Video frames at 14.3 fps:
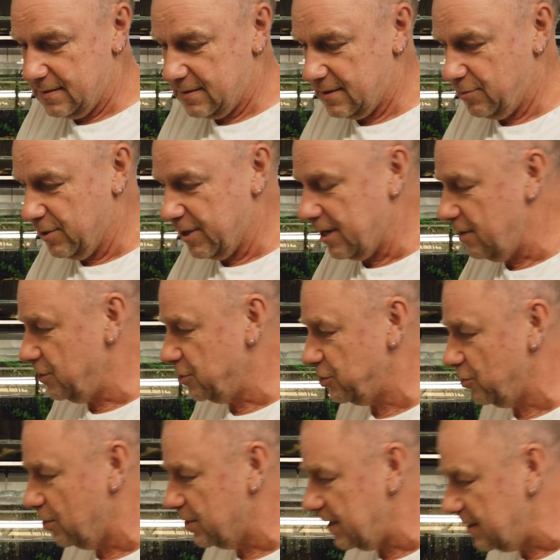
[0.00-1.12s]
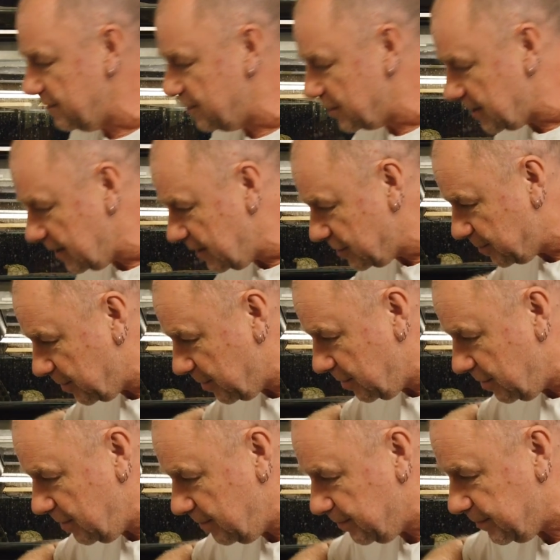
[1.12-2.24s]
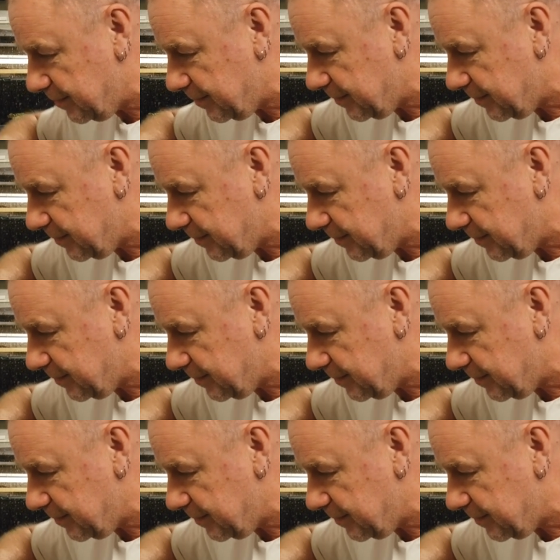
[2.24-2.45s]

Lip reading: So we'll go the short end of the teaspoon